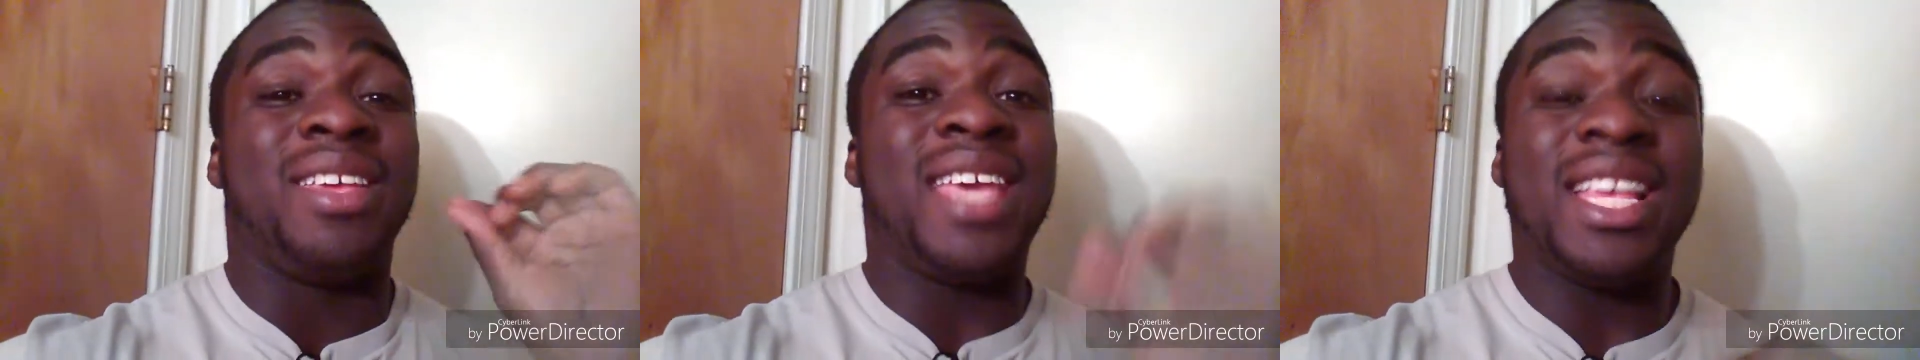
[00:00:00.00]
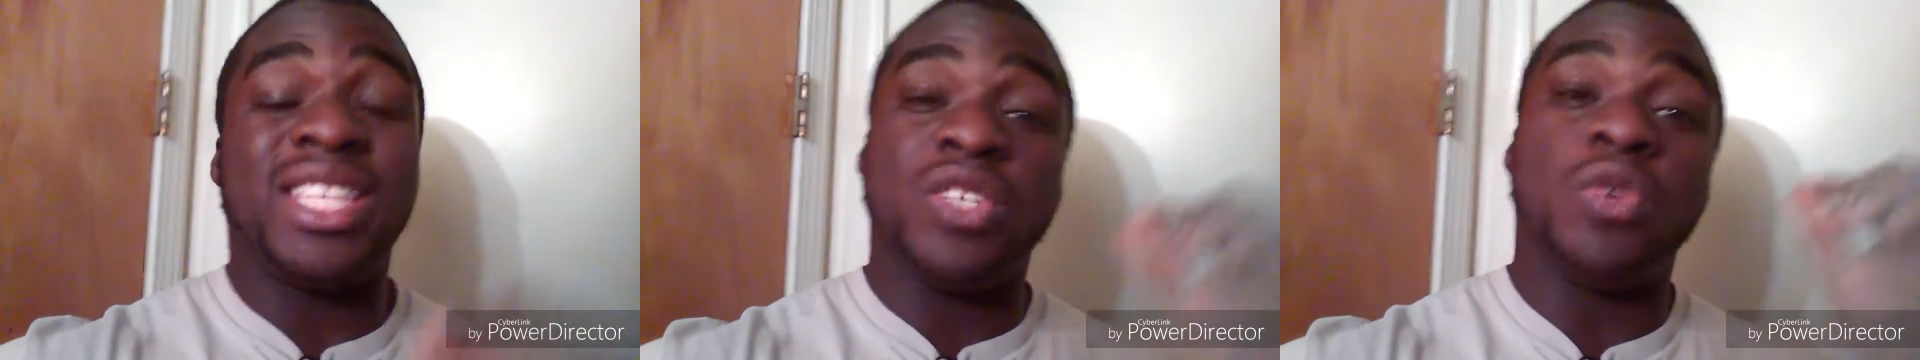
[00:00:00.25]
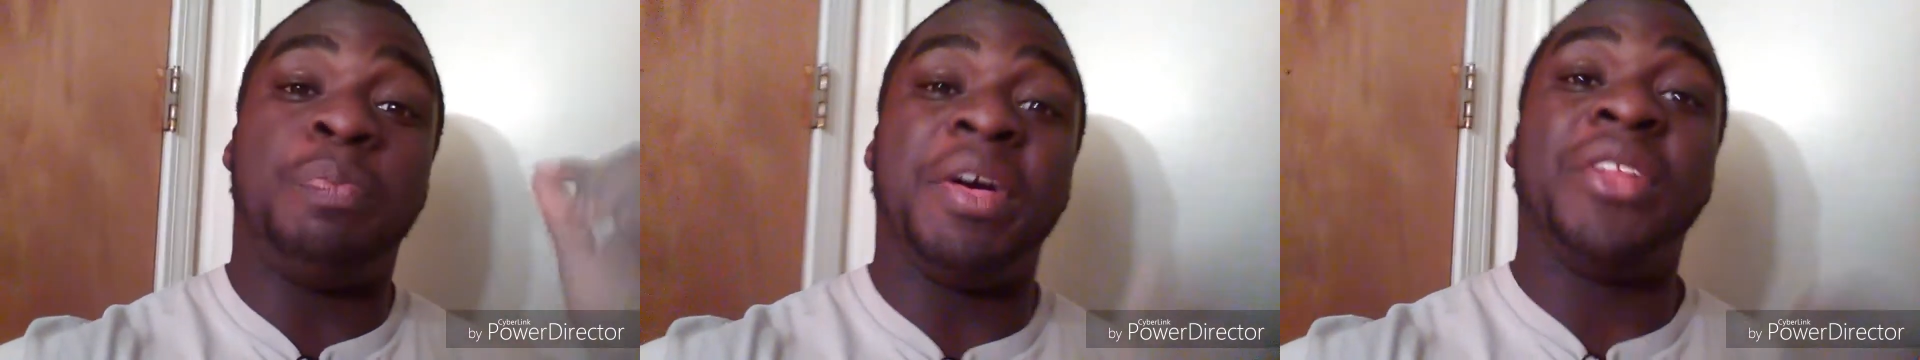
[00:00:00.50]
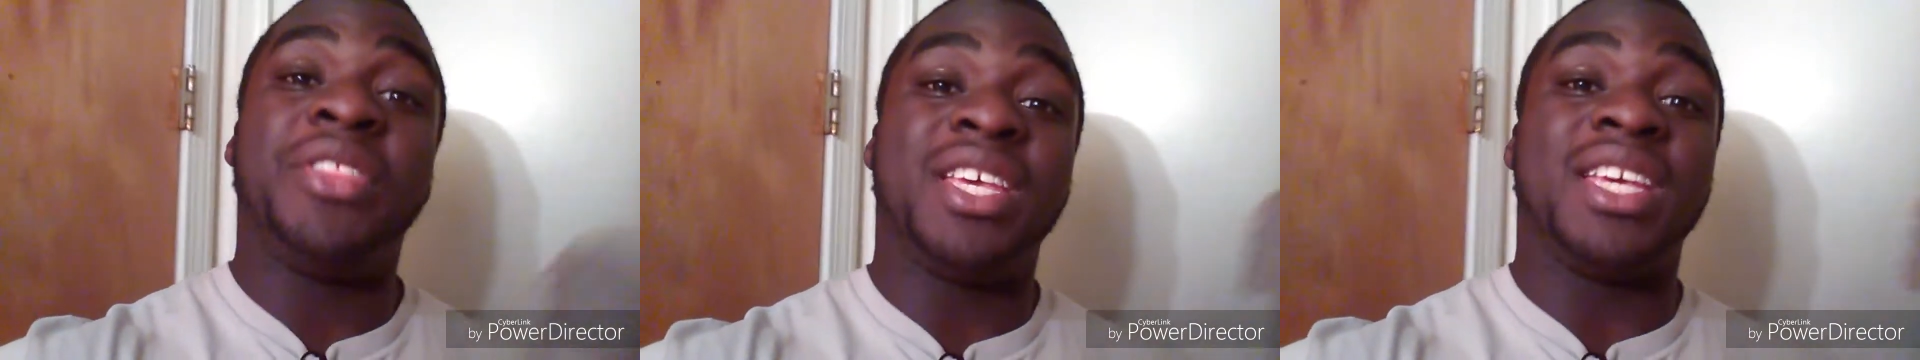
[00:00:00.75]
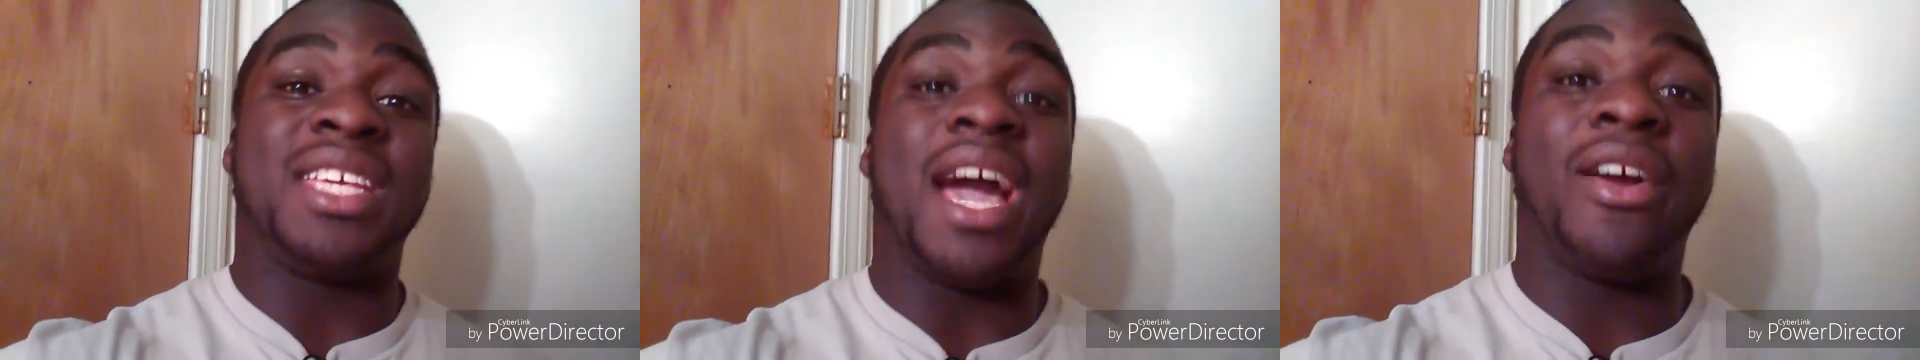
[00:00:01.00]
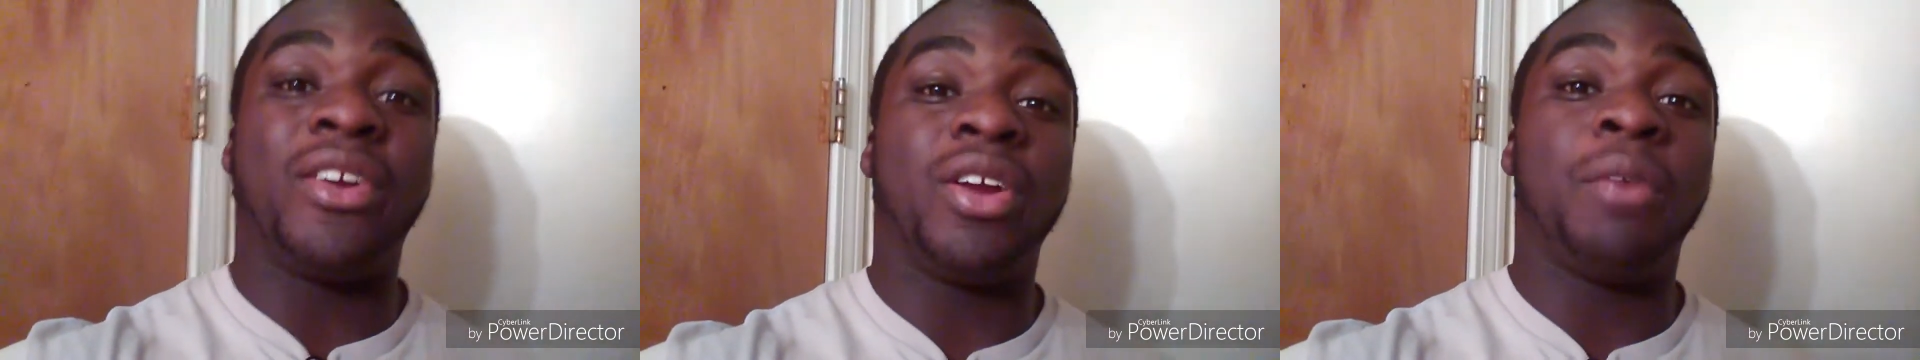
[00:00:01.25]
yes, you build the
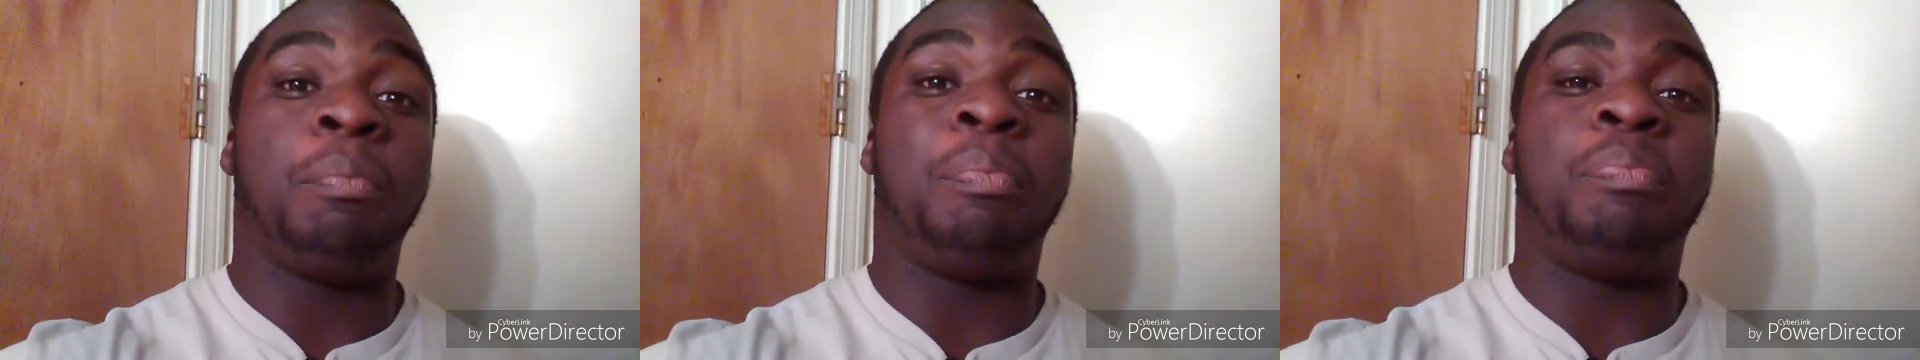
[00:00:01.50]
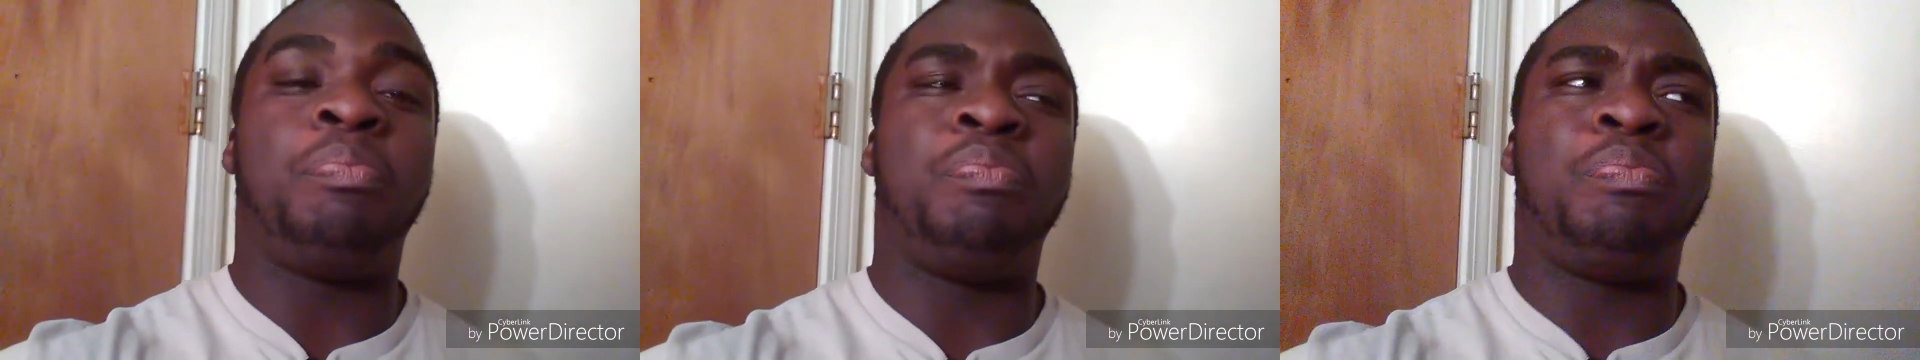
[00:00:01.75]
encounter